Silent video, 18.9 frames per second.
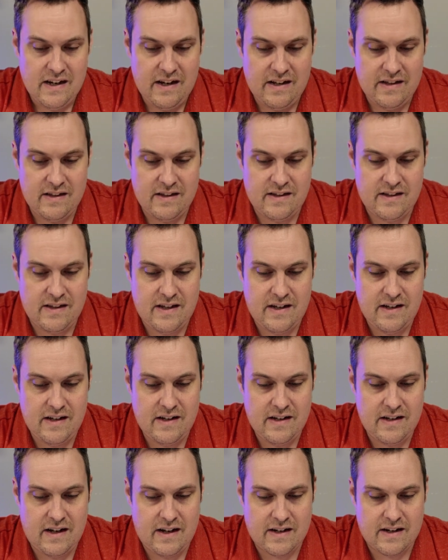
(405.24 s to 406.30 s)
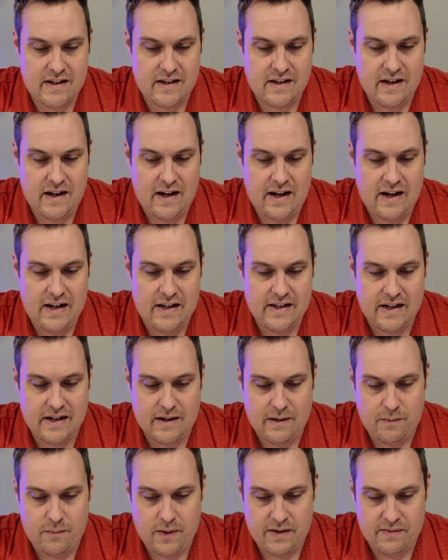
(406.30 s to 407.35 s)
And then I
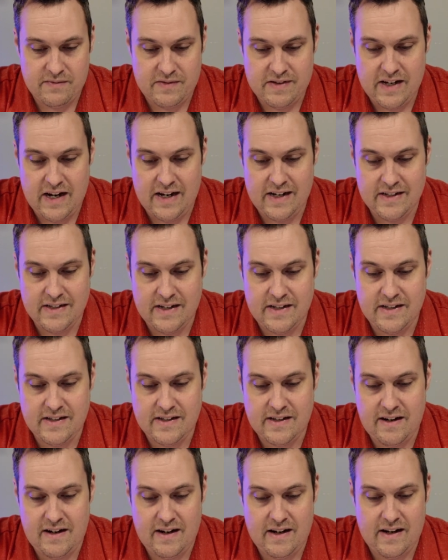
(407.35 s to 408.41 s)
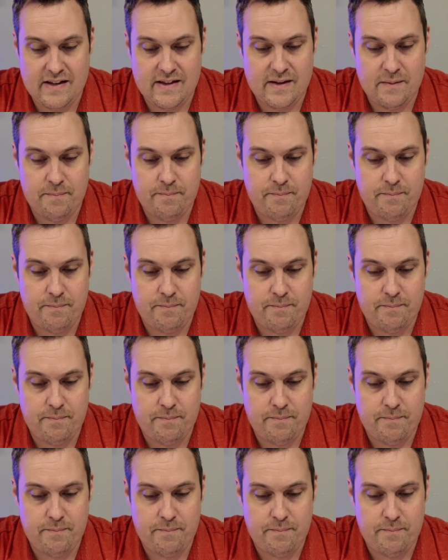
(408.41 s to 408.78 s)
got one of Daisy sitting at the